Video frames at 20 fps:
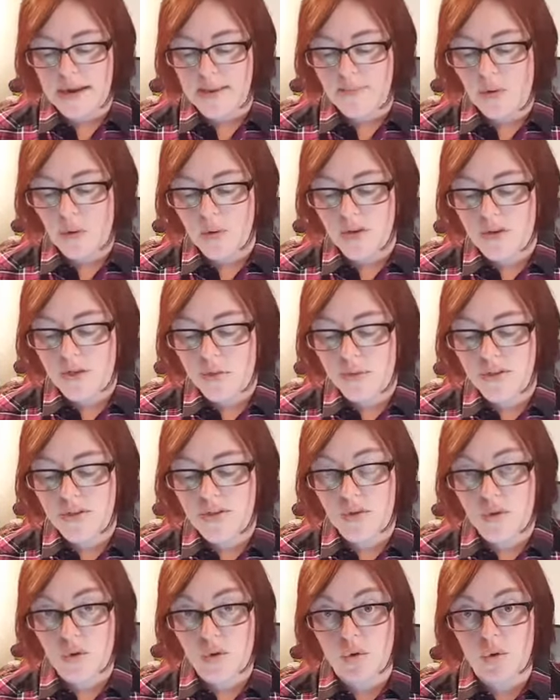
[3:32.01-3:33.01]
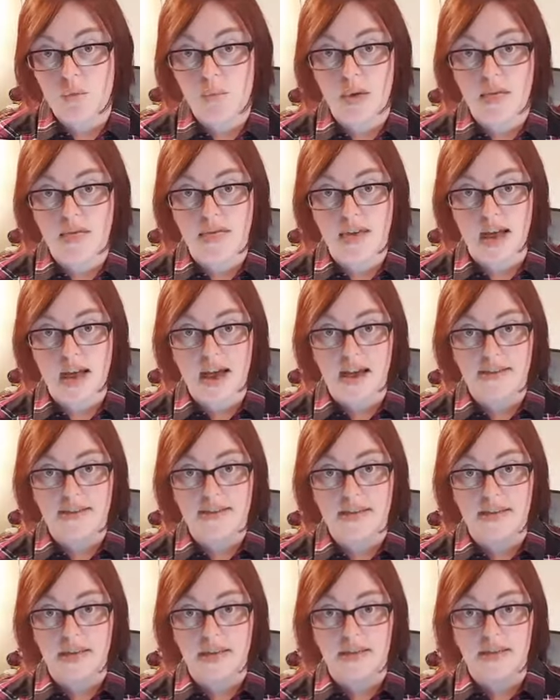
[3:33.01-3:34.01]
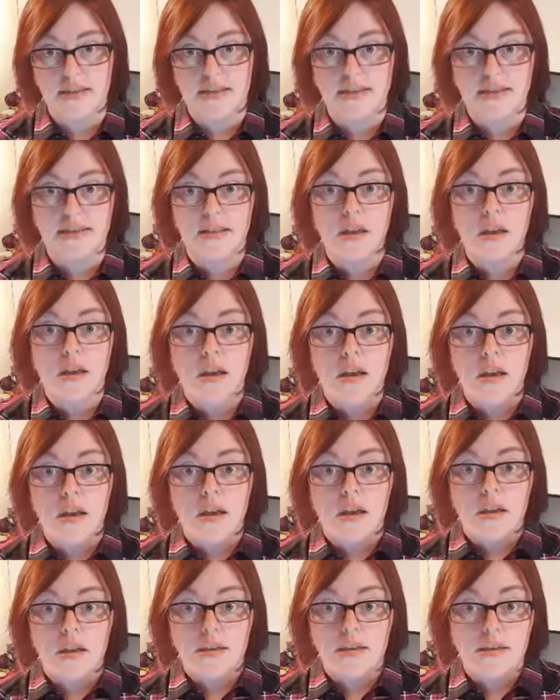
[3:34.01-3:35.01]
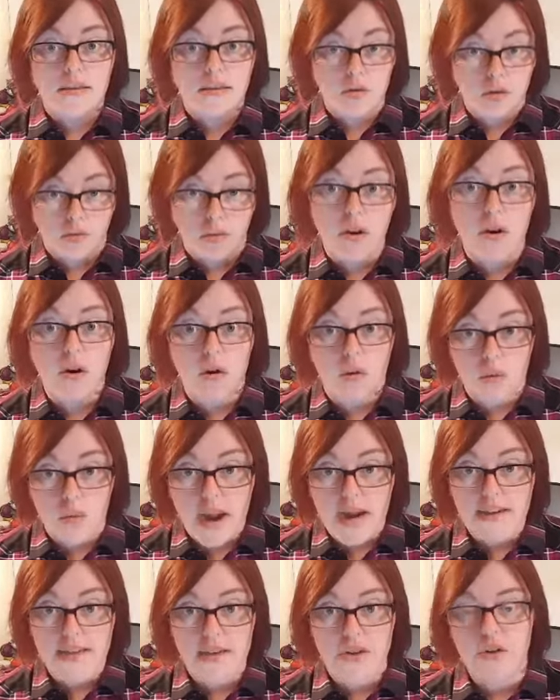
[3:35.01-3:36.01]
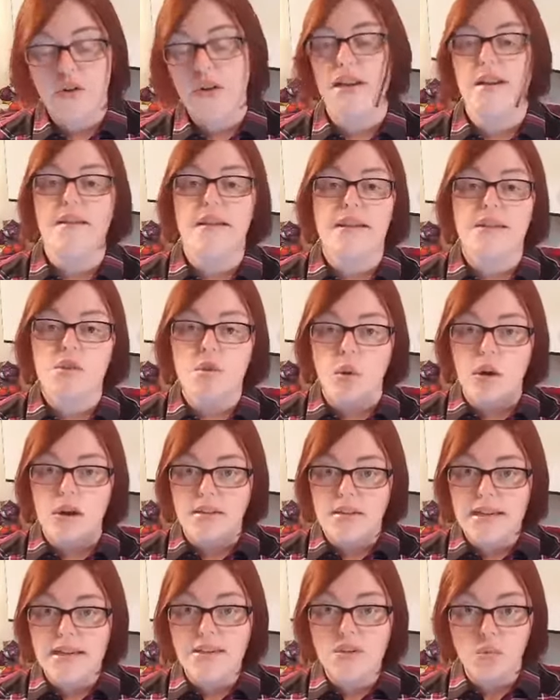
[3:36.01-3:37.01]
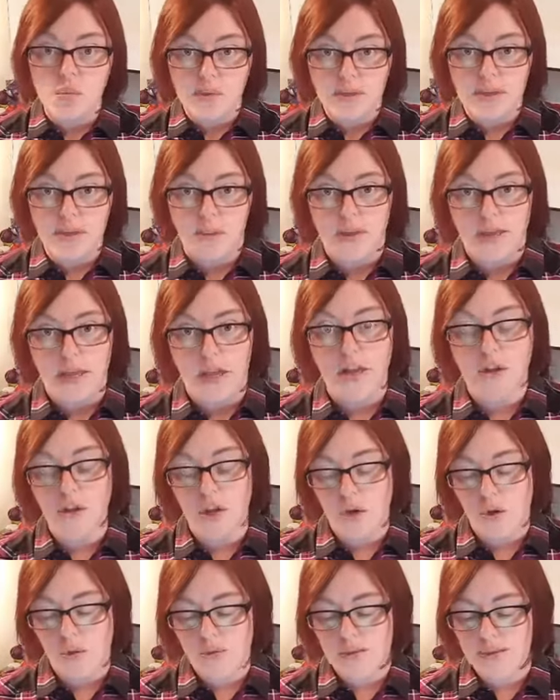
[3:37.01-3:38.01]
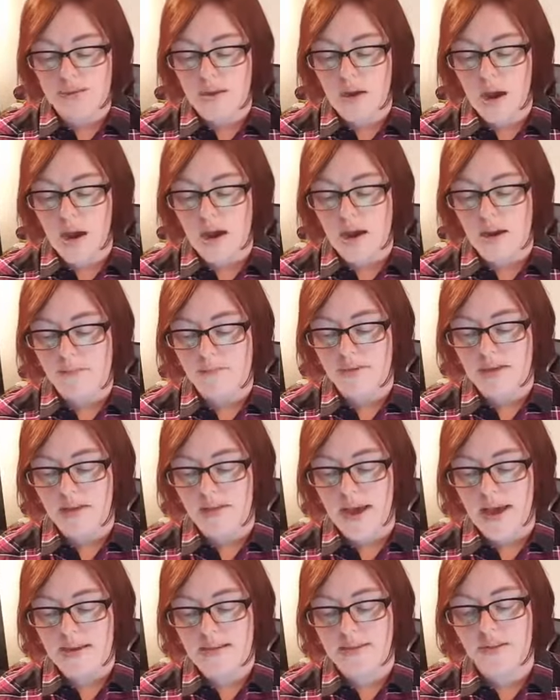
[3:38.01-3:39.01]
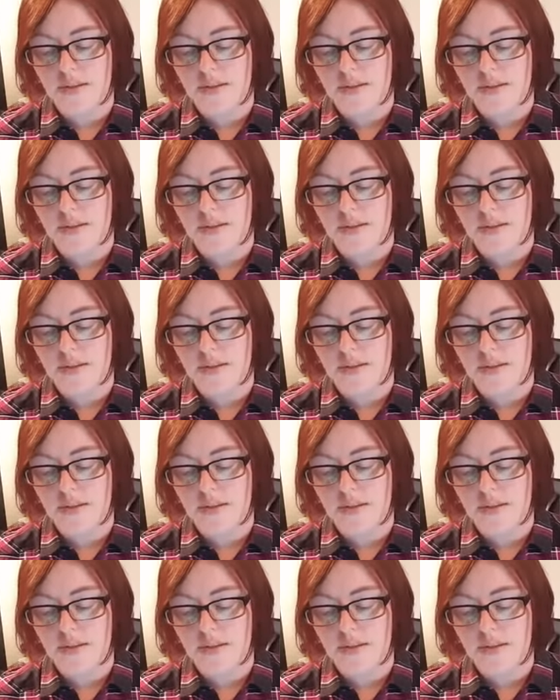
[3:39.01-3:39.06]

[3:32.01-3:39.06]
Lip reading: I'm going to assume that it's the correct ingredient list, or at least really, really close to that.